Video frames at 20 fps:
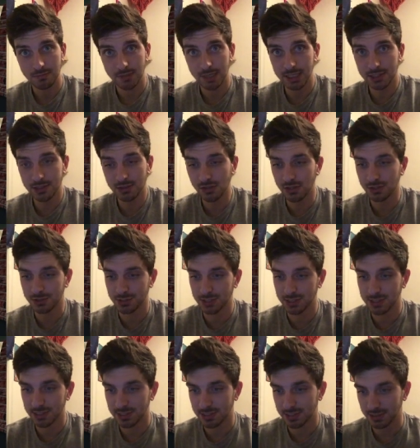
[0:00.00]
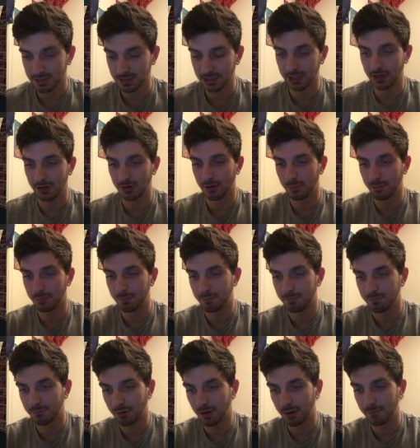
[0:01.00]
It's close since it's, you know,
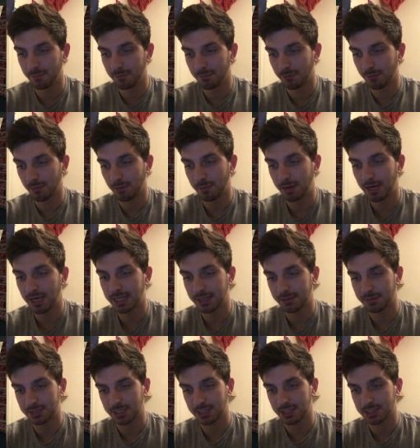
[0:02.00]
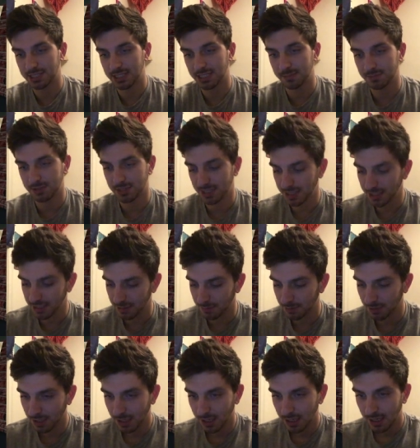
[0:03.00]
a, a, from a bot that was on the same team.